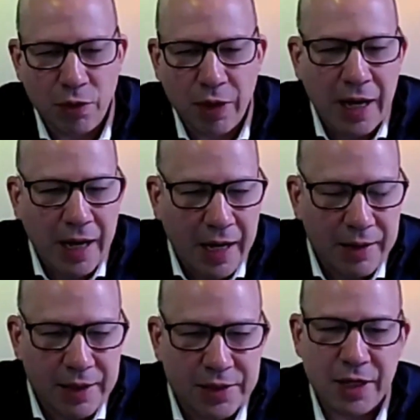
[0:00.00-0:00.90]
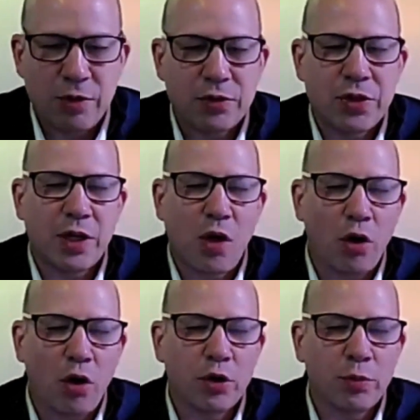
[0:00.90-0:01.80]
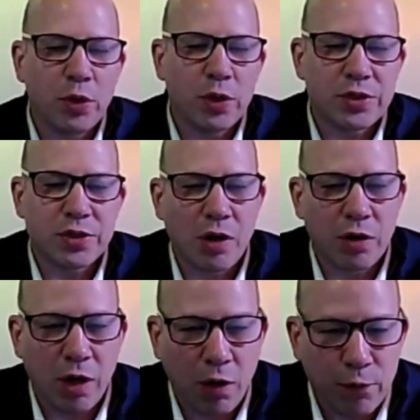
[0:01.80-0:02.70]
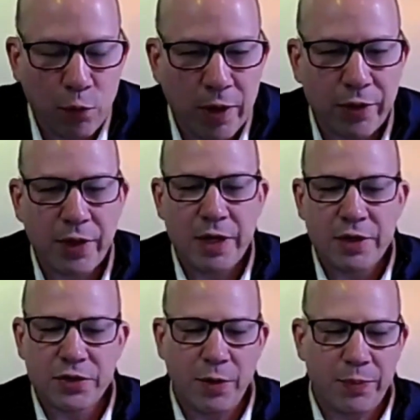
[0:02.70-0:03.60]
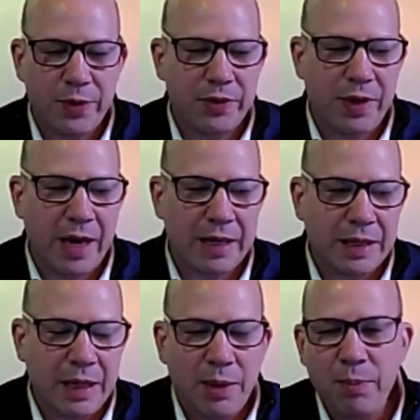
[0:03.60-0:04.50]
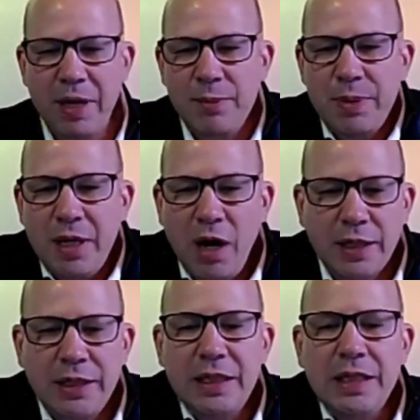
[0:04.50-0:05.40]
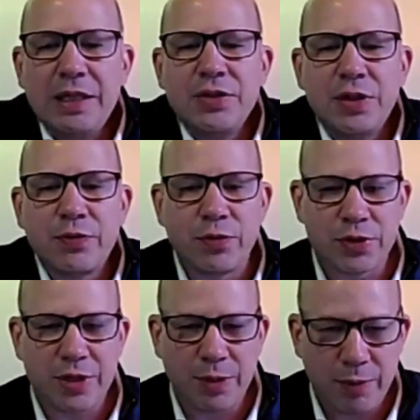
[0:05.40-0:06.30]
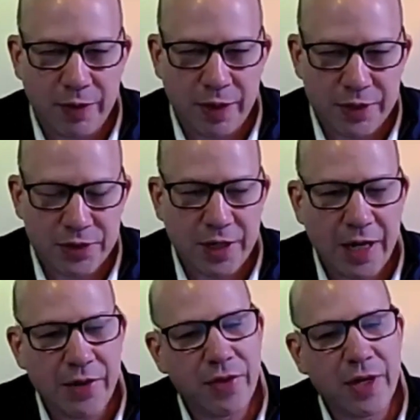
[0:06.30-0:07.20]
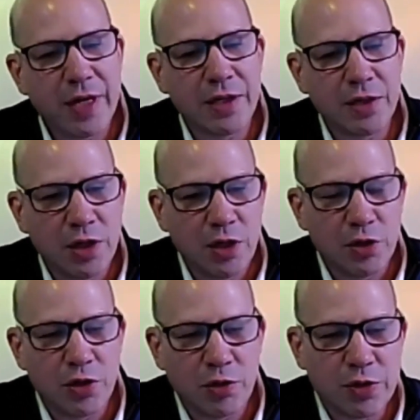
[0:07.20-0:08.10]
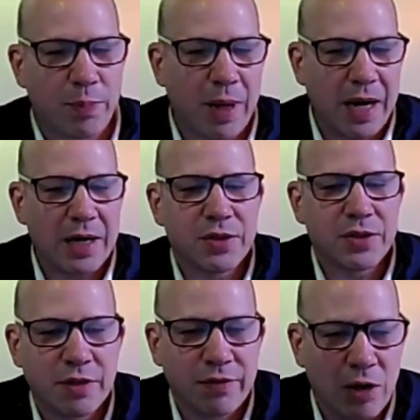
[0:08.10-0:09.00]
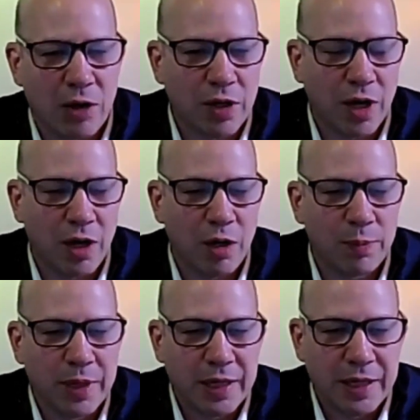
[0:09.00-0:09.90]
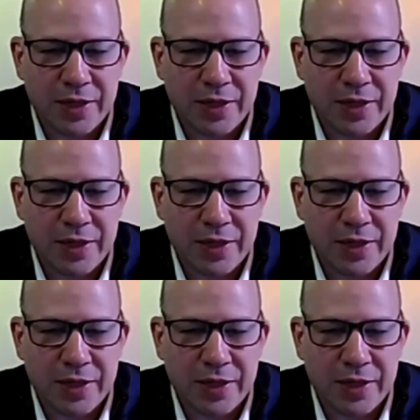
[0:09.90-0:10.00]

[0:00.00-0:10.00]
So it sounds like all your books start off with something that may be uneasy for some of us, and then there's a positive outcome.